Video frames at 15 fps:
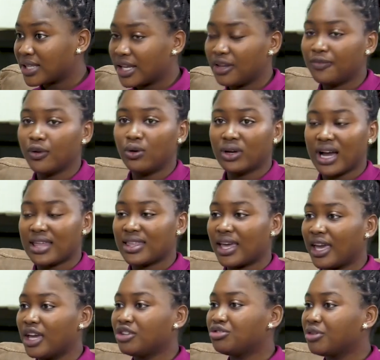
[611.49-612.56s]
And if you look at the
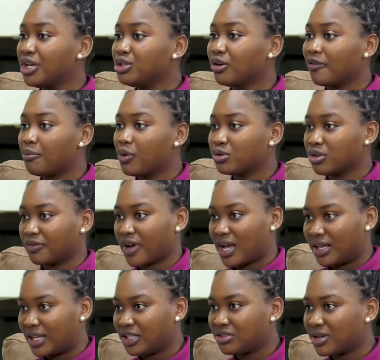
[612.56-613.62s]
age range of most of
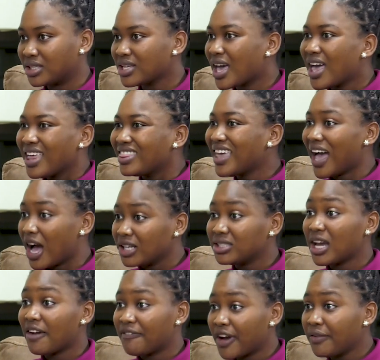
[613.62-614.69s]
our lecturers, they, are,
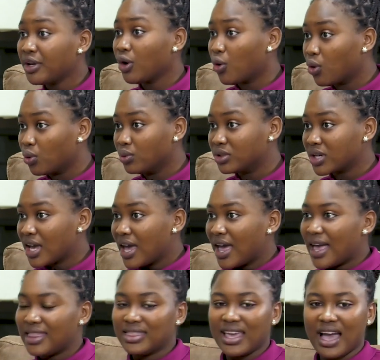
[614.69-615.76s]
they are, very, they are old. old.
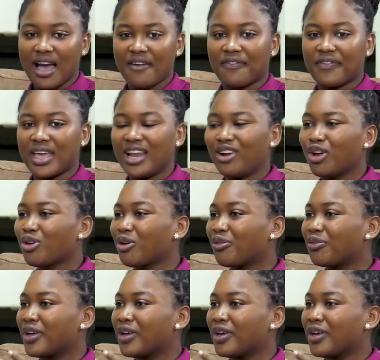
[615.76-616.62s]
And they have a lot of...